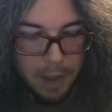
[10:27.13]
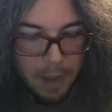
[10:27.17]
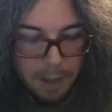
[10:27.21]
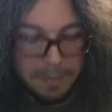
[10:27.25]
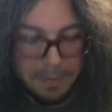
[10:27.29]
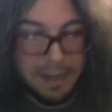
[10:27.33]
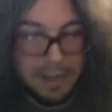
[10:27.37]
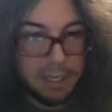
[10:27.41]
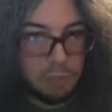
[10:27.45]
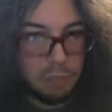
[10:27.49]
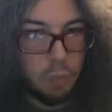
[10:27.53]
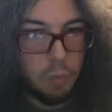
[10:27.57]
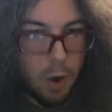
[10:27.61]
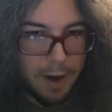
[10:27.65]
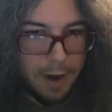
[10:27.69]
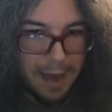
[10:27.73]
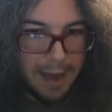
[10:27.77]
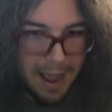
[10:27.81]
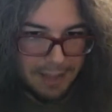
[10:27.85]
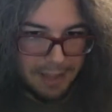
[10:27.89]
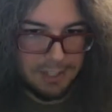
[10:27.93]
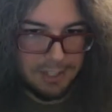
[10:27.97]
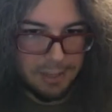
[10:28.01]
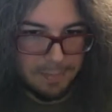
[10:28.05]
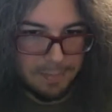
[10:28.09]
Each one
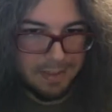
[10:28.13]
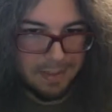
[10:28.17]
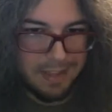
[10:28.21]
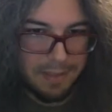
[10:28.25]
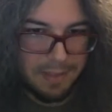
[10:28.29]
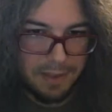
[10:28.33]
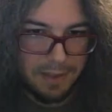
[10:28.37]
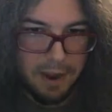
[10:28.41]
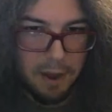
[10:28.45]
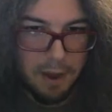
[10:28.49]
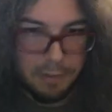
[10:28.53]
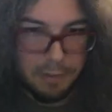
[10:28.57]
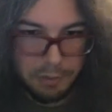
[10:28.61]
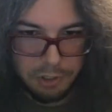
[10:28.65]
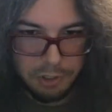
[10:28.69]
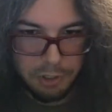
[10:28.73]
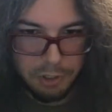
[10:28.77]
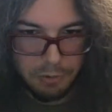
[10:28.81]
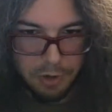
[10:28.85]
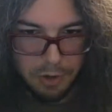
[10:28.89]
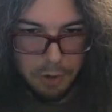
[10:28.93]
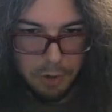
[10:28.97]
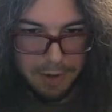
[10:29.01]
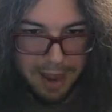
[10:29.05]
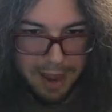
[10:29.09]
has something that the other
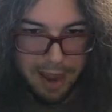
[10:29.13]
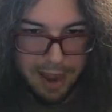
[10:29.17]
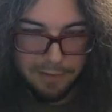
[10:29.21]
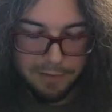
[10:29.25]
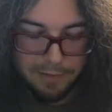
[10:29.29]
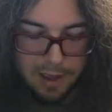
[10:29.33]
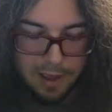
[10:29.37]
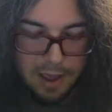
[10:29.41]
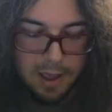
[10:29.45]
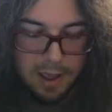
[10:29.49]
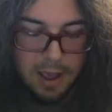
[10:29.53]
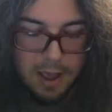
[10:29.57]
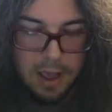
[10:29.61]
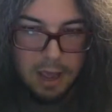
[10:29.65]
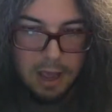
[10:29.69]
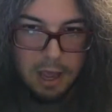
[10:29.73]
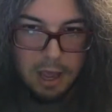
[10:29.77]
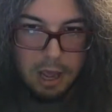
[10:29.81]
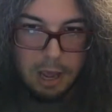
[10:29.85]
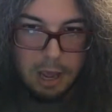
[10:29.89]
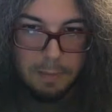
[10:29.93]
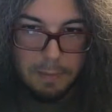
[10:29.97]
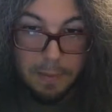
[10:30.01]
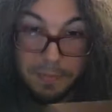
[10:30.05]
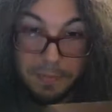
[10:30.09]
two don't have.
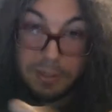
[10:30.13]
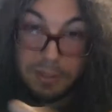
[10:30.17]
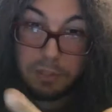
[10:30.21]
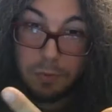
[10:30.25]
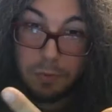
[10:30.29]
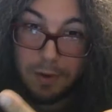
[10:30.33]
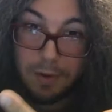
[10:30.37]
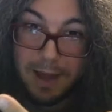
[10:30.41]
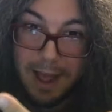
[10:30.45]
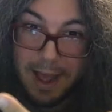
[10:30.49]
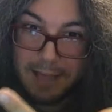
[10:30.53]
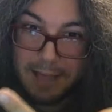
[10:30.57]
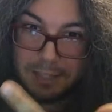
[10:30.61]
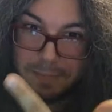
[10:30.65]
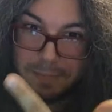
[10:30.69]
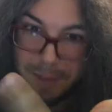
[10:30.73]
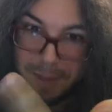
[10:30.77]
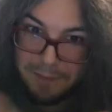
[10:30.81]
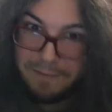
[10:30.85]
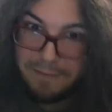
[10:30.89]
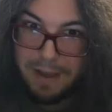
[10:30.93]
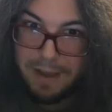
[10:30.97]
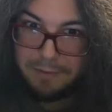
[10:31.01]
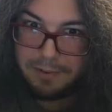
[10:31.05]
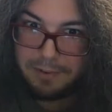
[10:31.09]
But this one has my
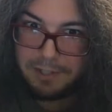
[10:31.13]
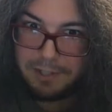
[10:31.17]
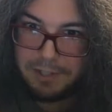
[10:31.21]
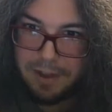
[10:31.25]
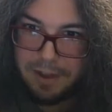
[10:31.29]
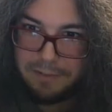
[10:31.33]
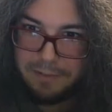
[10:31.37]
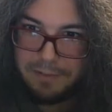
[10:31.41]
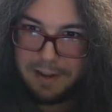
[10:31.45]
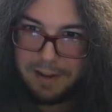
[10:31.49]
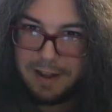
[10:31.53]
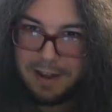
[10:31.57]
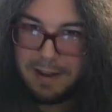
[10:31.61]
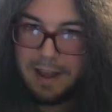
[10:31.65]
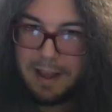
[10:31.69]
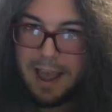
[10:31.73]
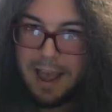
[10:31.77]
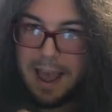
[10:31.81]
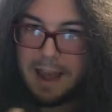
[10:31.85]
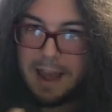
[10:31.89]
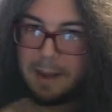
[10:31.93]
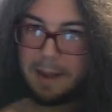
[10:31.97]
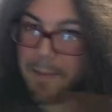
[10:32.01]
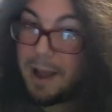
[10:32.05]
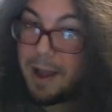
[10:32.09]
favorite stuff in it,
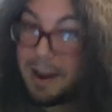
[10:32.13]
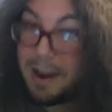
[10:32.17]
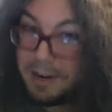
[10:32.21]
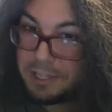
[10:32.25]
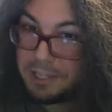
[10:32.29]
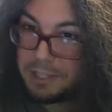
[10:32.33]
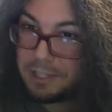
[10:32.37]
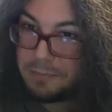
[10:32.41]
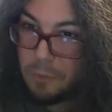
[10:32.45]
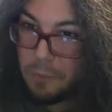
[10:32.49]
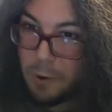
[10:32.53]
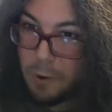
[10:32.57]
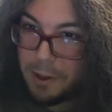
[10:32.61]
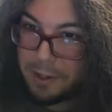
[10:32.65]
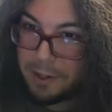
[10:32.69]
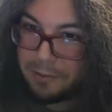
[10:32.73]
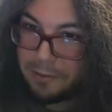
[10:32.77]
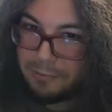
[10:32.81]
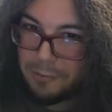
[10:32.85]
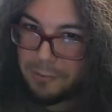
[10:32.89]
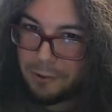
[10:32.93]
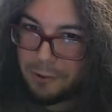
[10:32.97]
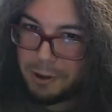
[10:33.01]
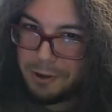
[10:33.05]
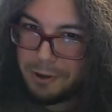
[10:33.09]
and I'm not going to spoil it
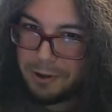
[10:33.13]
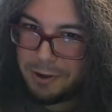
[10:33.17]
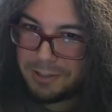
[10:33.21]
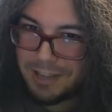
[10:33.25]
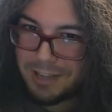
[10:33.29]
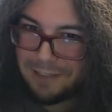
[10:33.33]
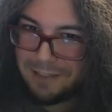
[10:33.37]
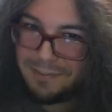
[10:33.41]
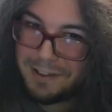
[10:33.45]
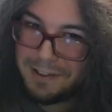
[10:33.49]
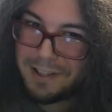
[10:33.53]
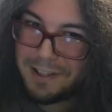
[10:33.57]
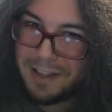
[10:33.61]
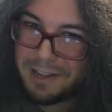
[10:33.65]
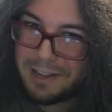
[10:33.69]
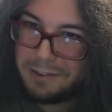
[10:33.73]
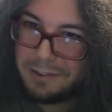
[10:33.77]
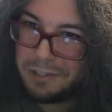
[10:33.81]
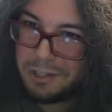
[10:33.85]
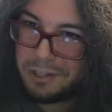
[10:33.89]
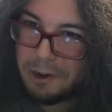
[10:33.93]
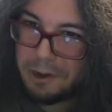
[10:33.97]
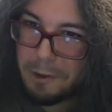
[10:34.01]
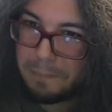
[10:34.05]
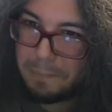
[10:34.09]
for you because I feel like you
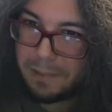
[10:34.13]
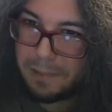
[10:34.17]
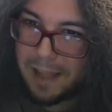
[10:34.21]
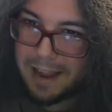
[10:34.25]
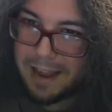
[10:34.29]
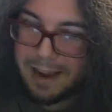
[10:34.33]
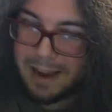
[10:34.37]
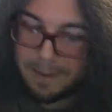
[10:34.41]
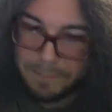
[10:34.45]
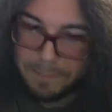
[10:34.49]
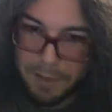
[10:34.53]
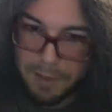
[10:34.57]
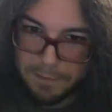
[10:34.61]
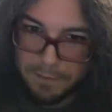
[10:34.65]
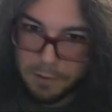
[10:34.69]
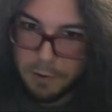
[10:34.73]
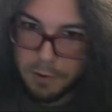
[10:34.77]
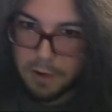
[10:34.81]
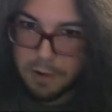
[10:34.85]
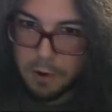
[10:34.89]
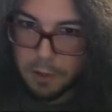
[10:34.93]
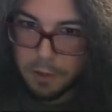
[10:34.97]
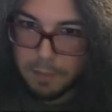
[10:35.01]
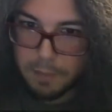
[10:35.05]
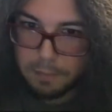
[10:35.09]
should go play it. If you
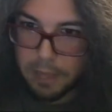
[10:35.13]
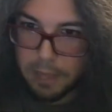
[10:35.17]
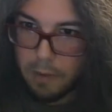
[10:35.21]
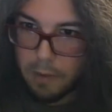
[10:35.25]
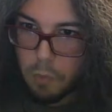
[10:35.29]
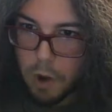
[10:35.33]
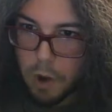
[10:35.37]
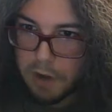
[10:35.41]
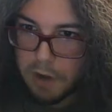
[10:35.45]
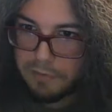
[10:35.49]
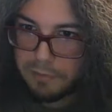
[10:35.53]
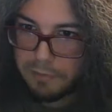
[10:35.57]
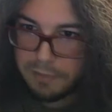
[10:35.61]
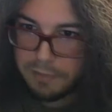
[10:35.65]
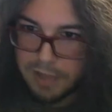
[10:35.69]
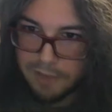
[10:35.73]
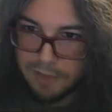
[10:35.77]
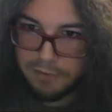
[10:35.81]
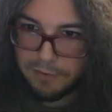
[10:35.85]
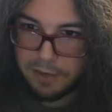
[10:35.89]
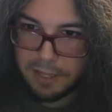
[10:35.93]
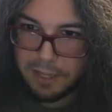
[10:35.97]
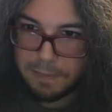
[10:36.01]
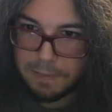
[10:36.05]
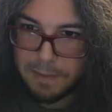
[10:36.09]
can only play one of them,
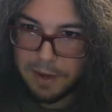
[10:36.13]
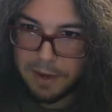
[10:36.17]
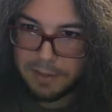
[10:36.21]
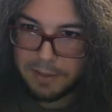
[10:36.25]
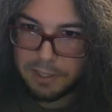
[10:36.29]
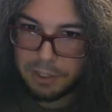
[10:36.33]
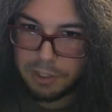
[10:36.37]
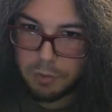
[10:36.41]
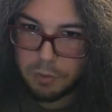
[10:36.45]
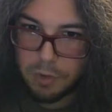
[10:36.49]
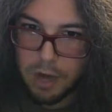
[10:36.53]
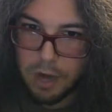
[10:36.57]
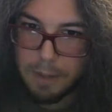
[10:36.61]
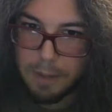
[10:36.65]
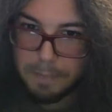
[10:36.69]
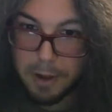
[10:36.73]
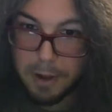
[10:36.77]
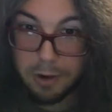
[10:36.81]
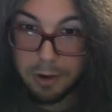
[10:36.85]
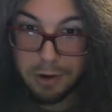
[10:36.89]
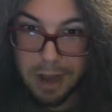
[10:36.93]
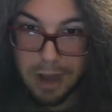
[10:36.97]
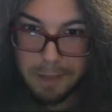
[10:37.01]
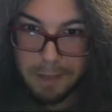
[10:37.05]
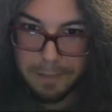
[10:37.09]
definitely pick this one up.
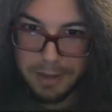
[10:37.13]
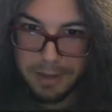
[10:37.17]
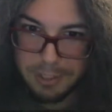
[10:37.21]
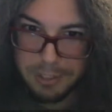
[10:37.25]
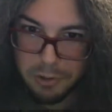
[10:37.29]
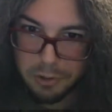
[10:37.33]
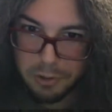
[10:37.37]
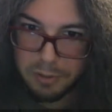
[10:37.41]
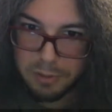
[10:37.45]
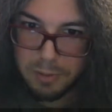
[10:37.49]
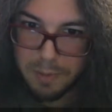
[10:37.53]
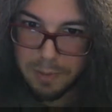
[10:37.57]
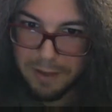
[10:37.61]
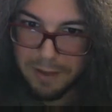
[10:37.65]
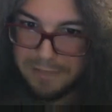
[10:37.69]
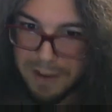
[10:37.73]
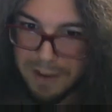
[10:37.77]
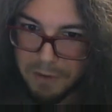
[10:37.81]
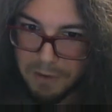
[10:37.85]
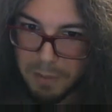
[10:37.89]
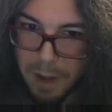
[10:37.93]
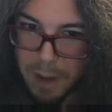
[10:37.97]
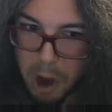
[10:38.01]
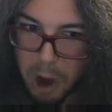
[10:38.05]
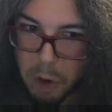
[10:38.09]
Buttercup has always been my
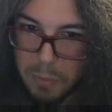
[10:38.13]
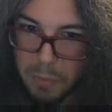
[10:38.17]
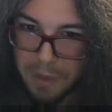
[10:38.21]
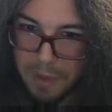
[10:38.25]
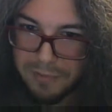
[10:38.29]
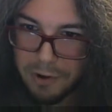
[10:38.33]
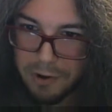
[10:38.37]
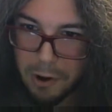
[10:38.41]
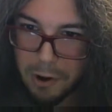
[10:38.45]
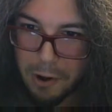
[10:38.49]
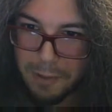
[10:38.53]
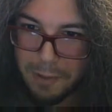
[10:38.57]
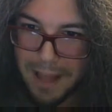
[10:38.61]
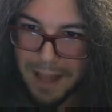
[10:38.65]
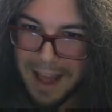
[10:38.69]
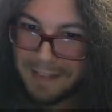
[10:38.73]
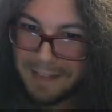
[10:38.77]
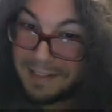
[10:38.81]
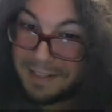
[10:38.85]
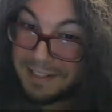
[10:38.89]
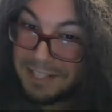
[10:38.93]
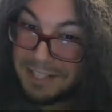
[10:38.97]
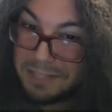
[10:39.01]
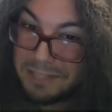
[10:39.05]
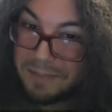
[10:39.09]
favorite Powerpuff Girl, and
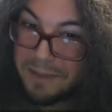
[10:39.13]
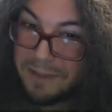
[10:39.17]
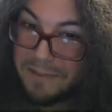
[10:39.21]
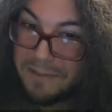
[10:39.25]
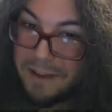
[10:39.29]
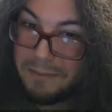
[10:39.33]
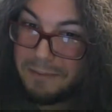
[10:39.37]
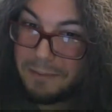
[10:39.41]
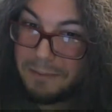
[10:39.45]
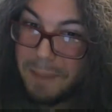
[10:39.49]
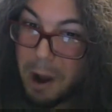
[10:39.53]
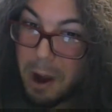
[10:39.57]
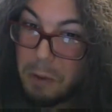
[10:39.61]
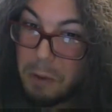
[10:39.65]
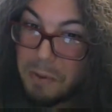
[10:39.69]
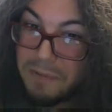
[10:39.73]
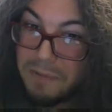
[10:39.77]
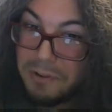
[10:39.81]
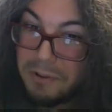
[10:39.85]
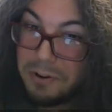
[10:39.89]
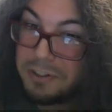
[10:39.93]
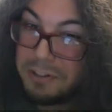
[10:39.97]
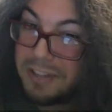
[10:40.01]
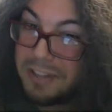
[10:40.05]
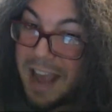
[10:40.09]
this is my favorite
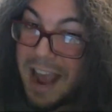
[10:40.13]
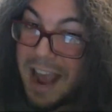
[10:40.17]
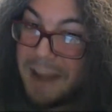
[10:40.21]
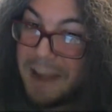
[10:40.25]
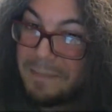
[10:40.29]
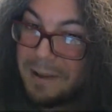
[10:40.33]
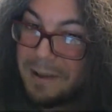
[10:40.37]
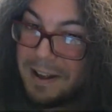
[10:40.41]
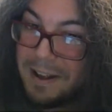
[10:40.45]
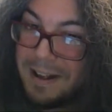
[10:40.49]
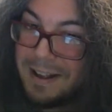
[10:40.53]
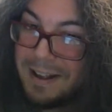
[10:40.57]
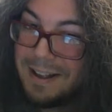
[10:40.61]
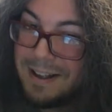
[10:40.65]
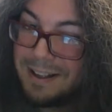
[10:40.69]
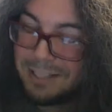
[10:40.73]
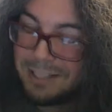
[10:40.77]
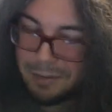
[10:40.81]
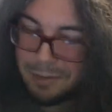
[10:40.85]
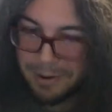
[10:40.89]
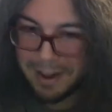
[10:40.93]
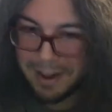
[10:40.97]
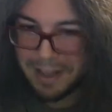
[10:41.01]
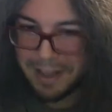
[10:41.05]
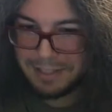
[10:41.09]
Powerpuff Girls game,
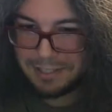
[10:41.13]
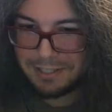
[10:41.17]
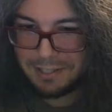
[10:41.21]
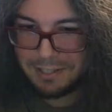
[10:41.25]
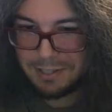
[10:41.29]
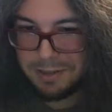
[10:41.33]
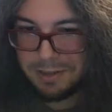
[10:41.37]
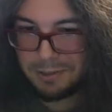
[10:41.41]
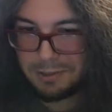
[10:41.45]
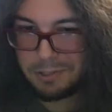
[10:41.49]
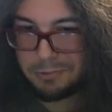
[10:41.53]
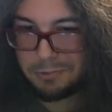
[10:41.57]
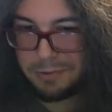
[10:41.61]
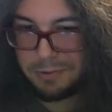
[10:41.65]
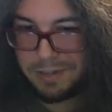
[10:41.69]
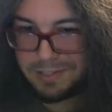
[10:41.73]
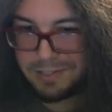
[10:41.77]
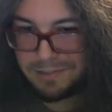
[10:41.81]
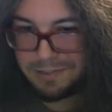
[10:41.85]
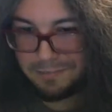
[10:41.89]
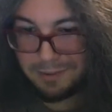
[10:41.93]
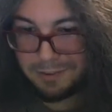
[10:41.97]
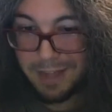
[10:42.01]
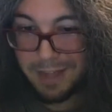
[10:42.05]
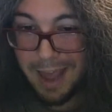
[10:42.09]
so I guess there's a
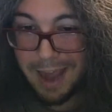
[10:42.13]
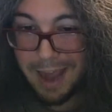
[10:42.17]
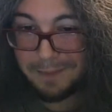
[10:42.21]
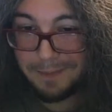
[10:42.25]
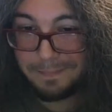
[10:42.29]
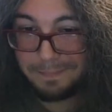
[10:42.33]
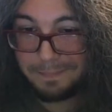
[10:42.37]
reason for that.